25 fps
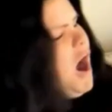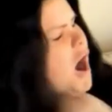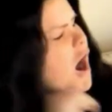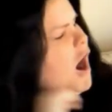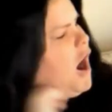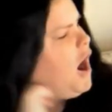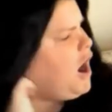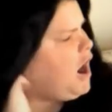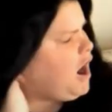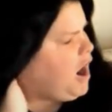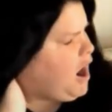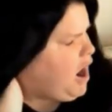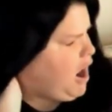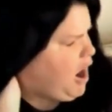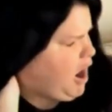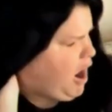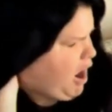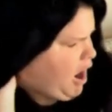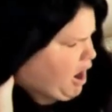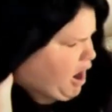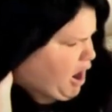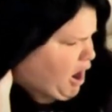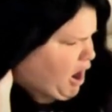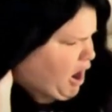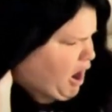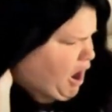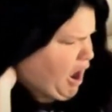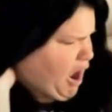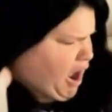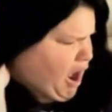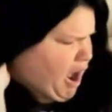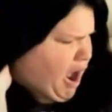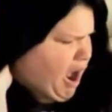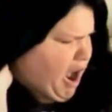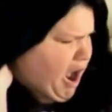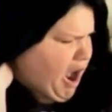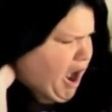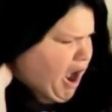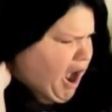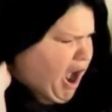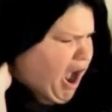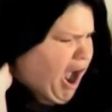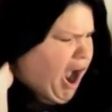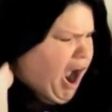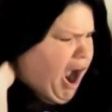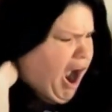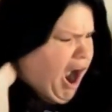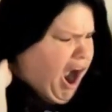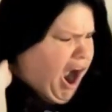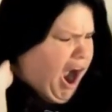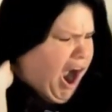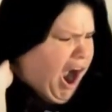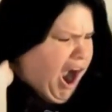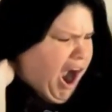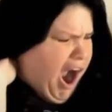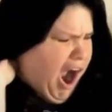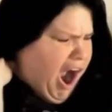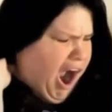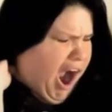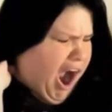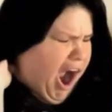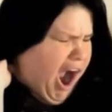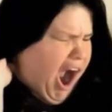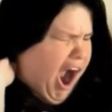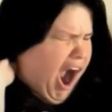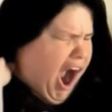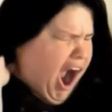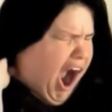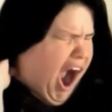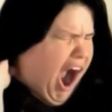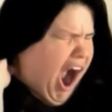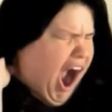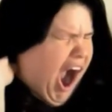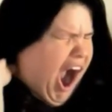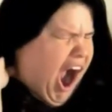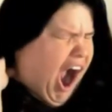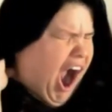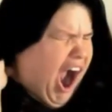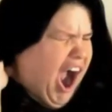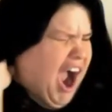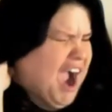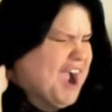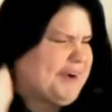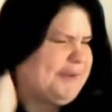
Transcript: (no one is talking)